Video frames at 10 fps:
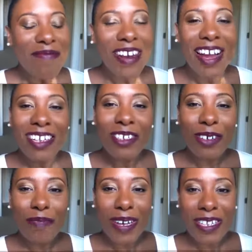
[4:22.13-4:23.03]
But I
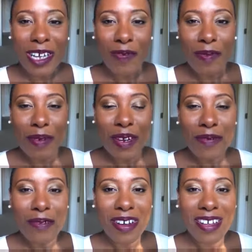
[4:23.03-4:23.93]
enjoyed myself in
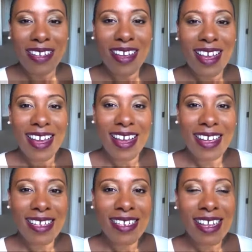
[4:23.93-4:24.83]
Pier 1,
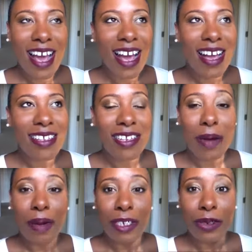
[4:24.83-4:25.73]
and I
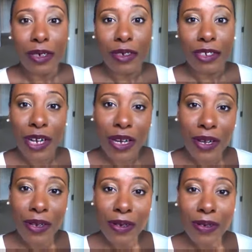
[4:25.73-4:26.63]
stopped by Trader
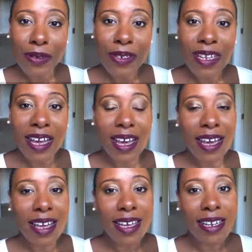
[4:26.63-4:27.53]
Joe's,
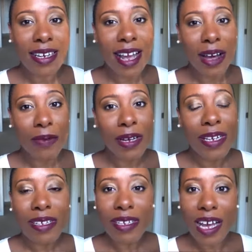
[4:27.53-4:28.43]
and I
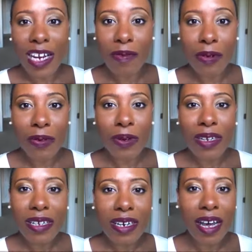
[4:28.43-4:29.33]
went inside of a
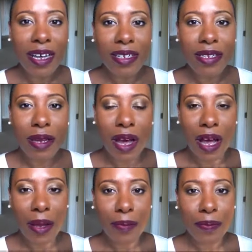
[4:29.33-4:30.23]
really nice
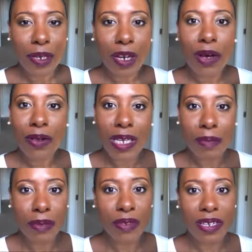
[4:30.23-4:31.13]

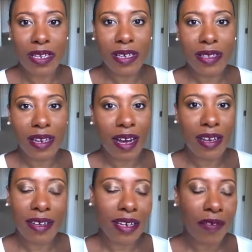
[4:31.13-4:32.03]
clothing boutique that
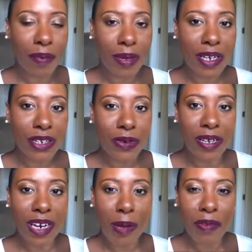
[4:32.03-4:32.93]
I had never been into,
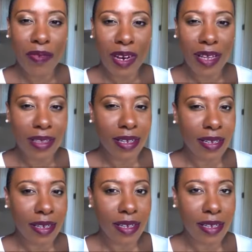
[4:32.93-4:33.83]
and the name of it, I
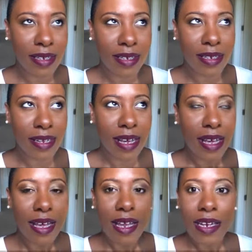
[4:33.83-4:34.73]
think, is
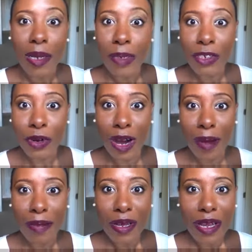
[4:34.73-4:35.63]
Lemon
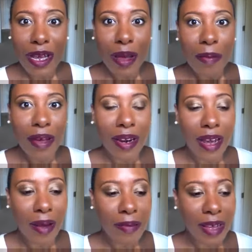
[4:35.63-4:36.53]
Drop. But
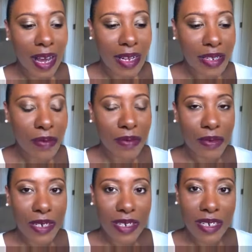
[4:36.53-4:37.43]
they had some
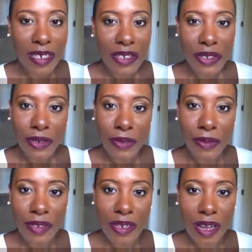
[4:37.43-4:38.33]
really
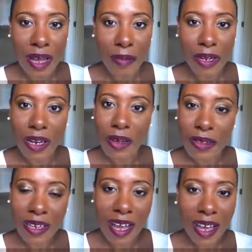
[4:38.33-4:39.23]
cute
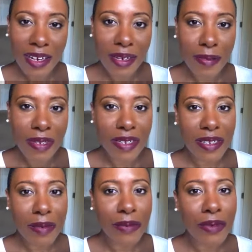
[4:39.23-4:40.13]
clothing items
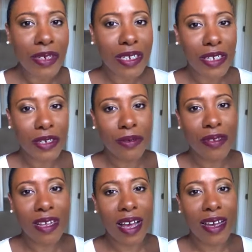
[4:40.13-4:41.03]
and some really cute
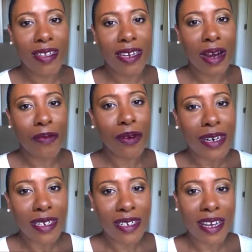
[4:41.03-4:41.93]
signs, and I
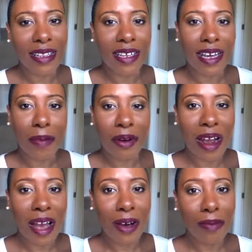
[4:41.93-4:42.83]
wanted to take the camera
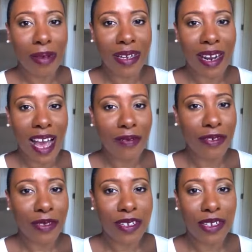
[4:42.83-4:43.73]
out, but
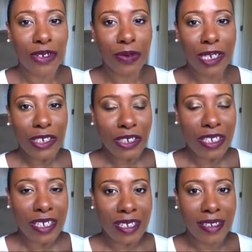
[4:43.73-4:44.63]
after the situation
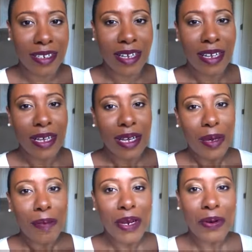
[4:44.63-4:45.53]
in
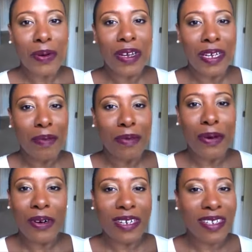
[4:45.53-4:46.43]
Pier 1
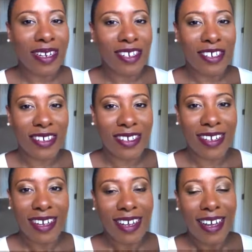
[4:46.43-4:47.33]
Imports, I
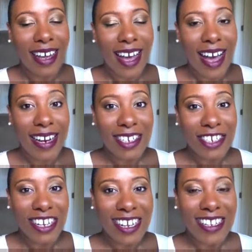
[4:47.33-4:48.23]
didn't
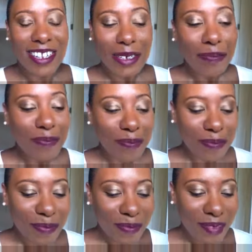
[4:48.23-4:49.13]
chance it.
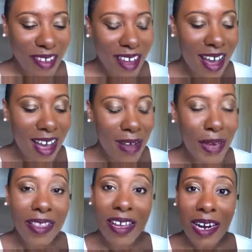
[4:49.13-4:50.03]

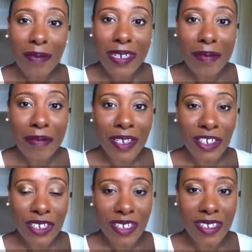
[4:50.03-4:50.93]
And then I went to
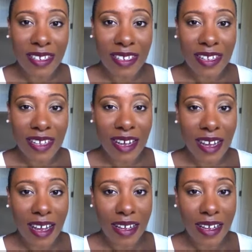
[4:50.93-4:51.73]
Minchie's, the